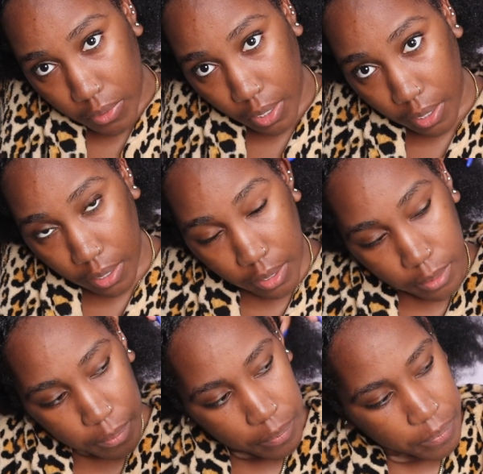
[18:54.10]

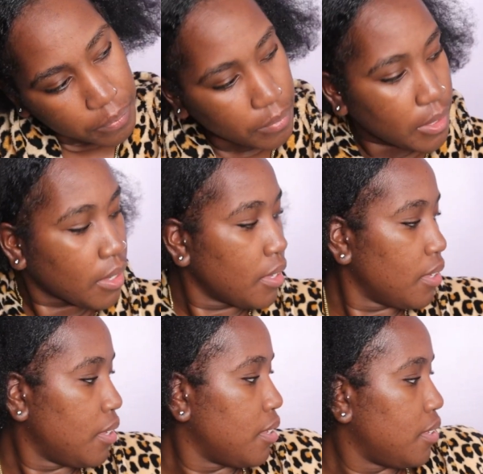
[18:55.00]
Yup.
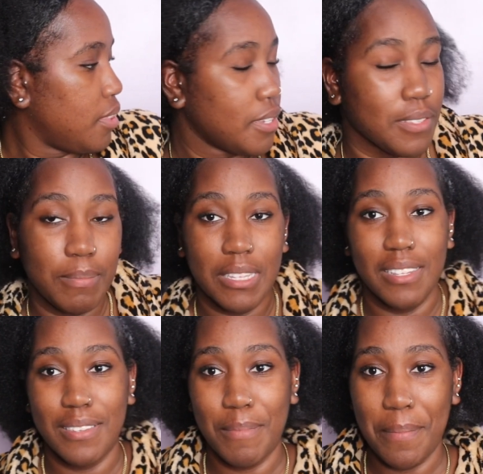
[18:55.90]
There's a
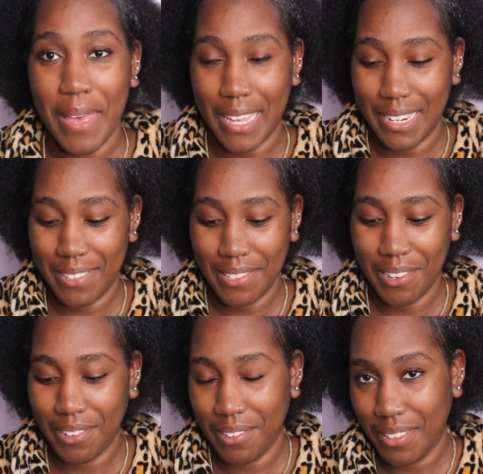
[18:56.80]
method to my madness,
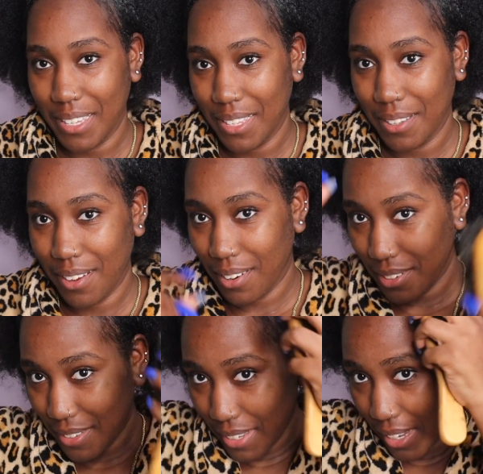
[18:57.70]
y'all.
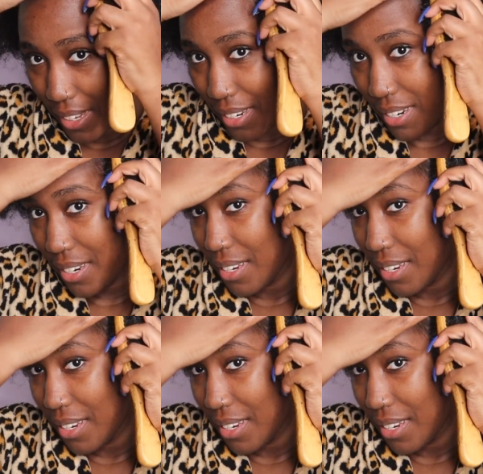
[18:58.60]
Hard side.